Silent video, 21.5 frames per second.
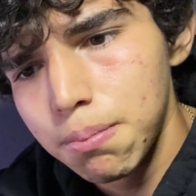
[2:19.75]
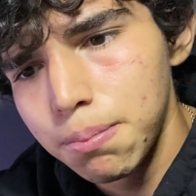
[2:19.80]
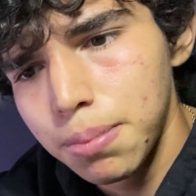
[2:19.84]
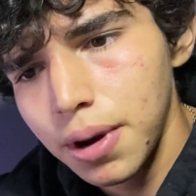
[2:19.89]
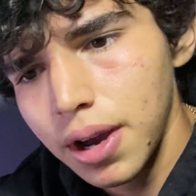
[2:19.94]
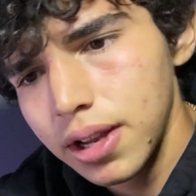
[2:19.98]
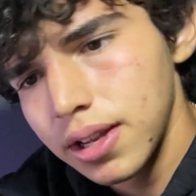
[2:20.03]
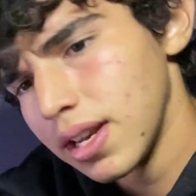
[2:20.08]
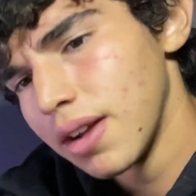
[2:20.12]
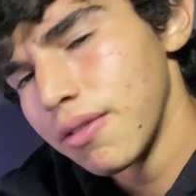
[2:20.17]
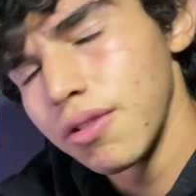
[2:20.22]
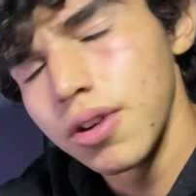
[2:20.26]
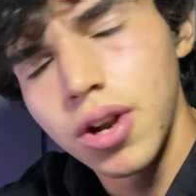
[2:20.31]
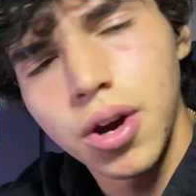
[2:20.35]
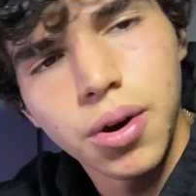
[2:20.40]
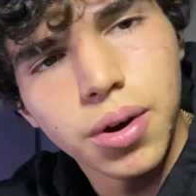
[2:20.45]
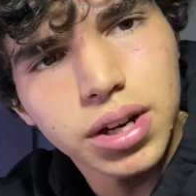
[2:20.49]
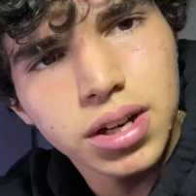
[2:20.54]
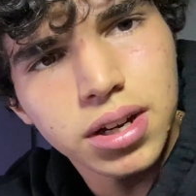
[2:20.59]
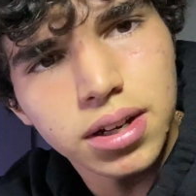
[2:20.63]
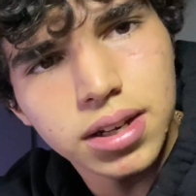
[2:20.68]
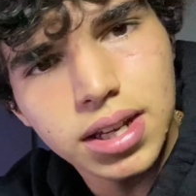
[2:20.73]
But you never know,
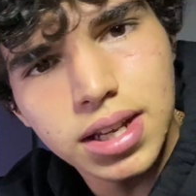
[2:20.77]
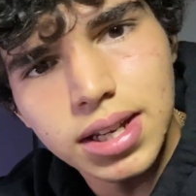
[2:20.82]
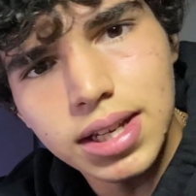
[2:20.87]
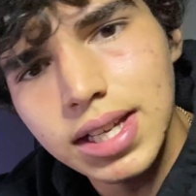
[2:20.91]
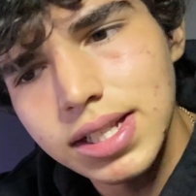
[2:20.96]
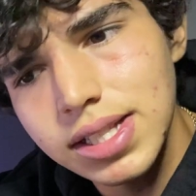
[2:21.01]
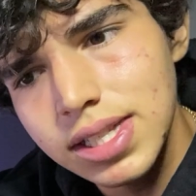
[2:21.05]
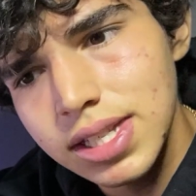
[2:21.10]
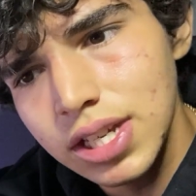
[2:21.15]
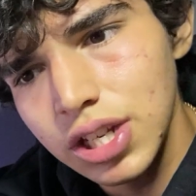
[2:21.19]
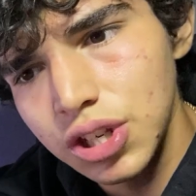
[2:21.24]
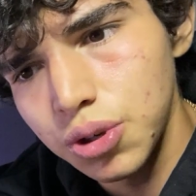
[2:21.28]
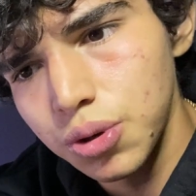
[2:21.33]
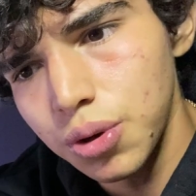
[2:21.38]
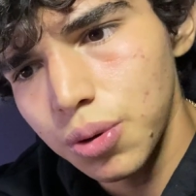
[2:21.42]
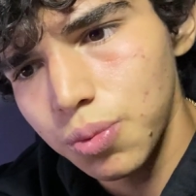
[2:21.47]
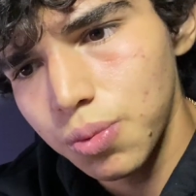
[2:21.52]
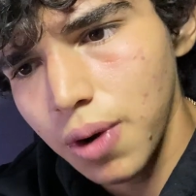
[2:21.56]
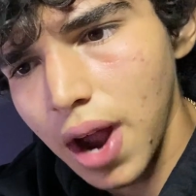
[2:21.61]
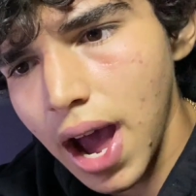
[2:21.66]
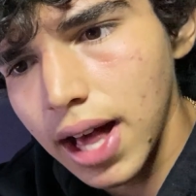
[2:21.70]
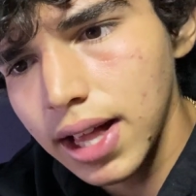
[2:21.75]
it could continue to
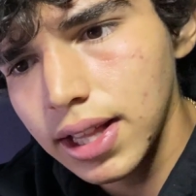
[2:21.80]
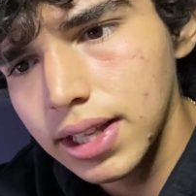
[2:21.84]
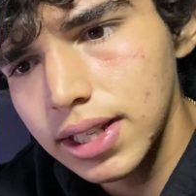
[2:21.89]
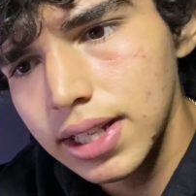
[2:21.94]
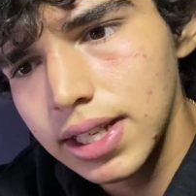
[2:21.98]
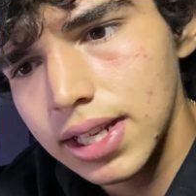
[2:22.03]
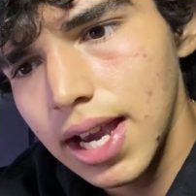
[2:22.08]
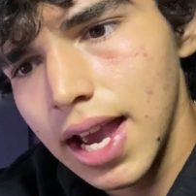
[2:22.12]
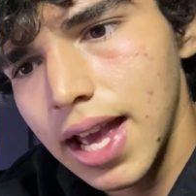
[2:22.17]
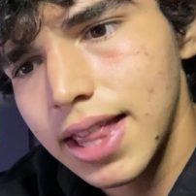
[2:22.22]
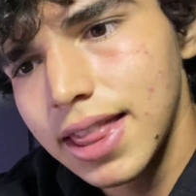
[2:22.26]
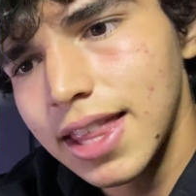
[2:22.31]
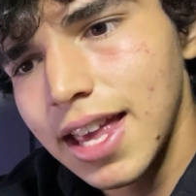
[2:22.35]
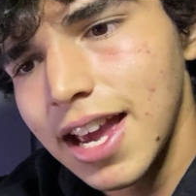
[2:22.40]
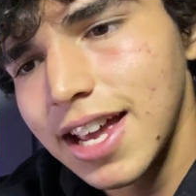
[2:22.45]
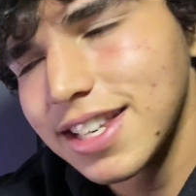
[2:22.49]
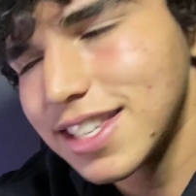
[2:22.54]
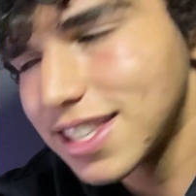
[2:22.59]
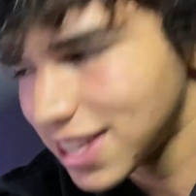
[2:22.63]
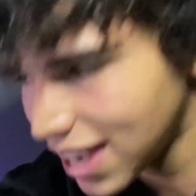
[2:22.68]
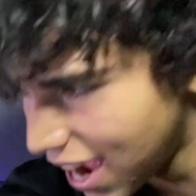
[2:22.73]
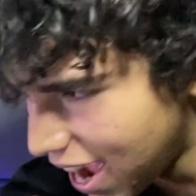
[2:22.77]
rally. And
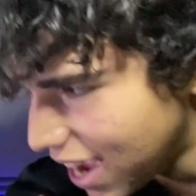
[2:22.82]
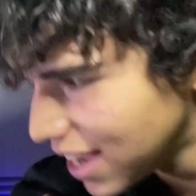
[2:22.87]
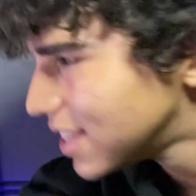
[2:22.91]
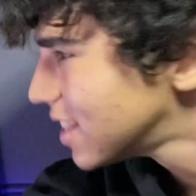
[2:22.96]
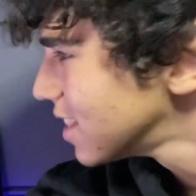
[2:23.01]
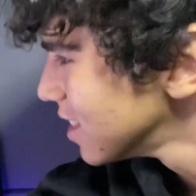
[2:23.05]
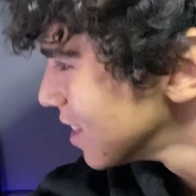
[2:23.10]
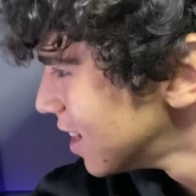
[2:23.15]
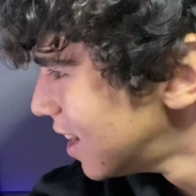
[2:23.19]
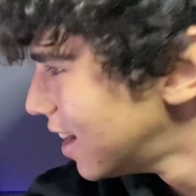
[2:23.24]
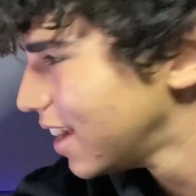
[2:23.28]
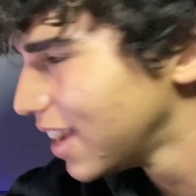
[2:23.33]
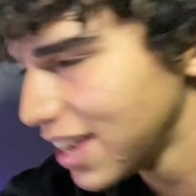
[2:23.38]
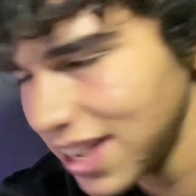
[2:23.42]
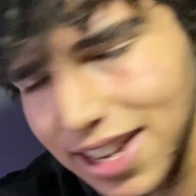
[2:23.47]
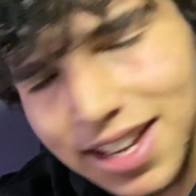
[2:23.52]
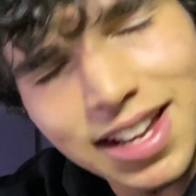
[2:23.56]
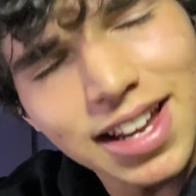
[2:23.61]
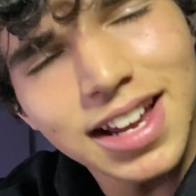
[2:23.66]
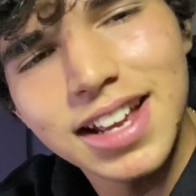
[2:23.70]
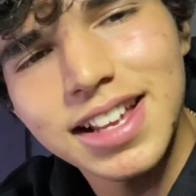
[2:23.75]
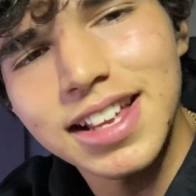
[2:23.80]
then Tesla
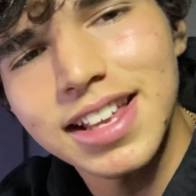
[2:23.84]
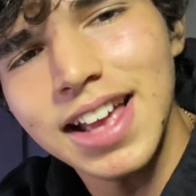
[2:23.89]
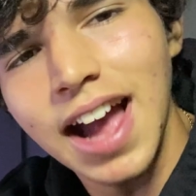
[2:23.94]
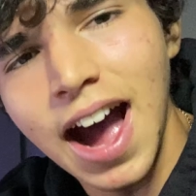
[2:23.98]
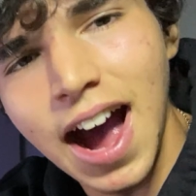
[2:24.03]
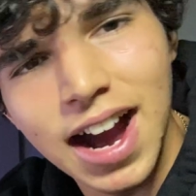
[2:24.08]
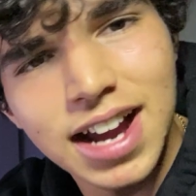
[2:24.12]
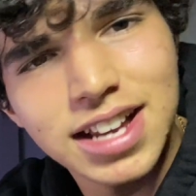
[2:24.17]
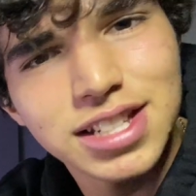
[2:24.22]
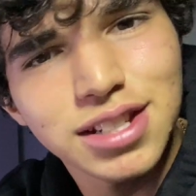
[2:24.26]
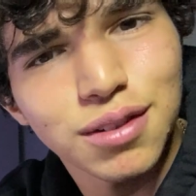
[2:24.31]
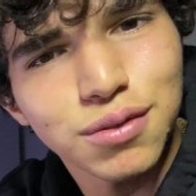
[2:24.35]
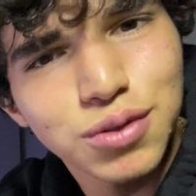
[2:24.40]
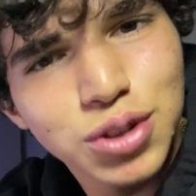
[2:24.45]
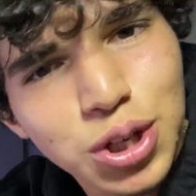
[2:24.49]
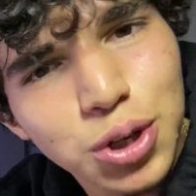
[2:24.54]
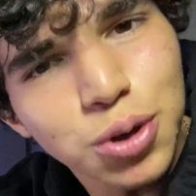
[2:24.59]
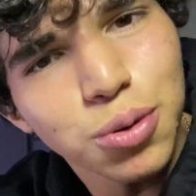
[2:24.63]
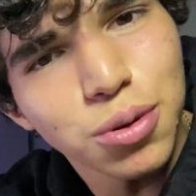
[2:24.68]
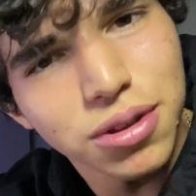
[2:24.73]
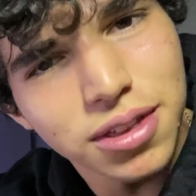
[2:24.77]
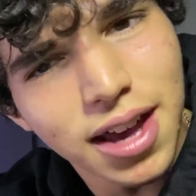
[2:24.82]
hit highs of
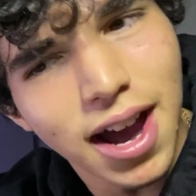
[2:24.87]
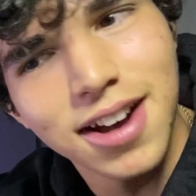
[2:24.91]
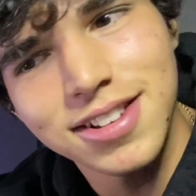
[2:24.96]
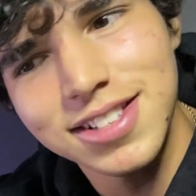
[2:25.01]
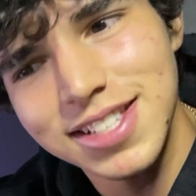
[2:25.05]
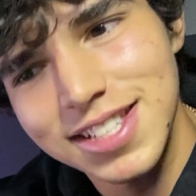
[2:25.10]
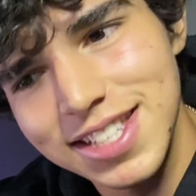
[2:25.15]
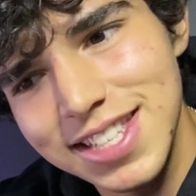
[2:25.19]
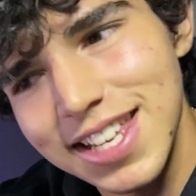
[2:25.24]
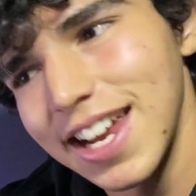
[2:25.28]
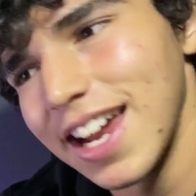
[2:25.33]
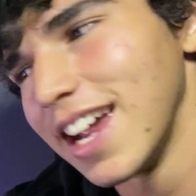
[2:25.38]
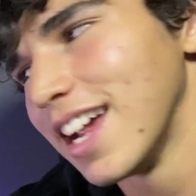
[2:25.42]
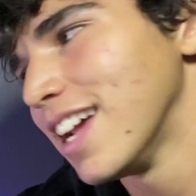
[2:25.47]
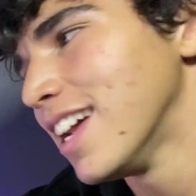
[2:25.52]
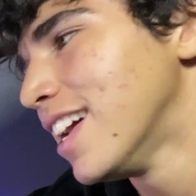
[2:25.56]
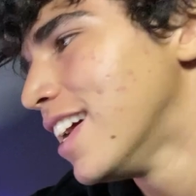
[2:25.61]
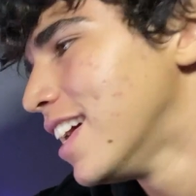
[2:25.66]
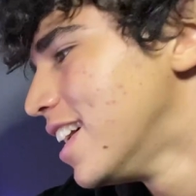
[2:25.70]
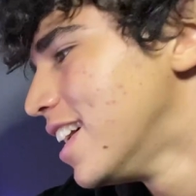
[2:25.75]
2,000 today.